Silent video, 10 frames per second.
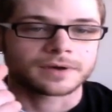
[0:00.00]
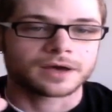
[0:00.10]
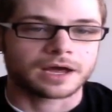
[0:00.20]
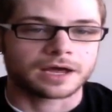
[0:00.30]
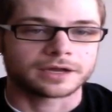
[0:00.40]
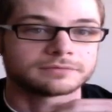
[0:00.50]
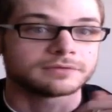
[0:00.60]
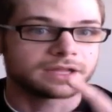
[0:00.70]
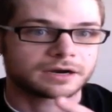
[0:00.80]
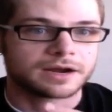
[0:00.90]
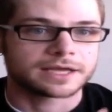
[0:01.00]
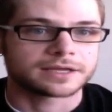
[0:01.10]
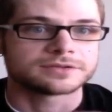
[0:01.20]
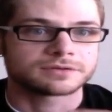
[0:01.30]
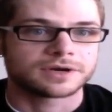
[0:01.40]
on their
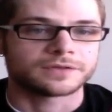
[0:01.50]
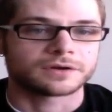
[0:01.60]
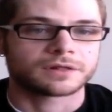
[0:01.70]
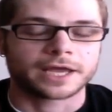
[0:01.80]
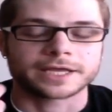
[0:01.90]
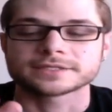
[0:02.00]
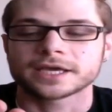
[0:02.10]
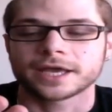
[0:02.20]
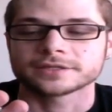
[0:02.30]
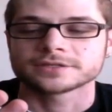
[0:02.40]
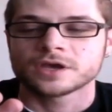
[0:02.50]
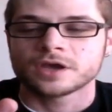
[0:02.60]
heads or on their clients' heads